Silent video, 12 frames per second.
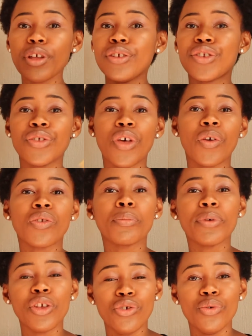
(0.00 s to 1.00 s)
So those will
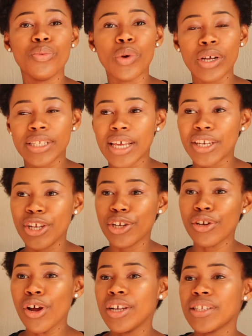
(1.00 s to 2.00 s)
be new words that
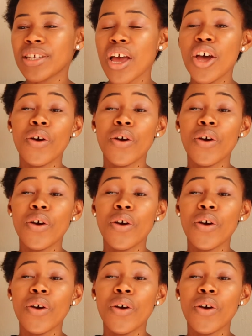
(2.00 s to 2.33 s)
he learns.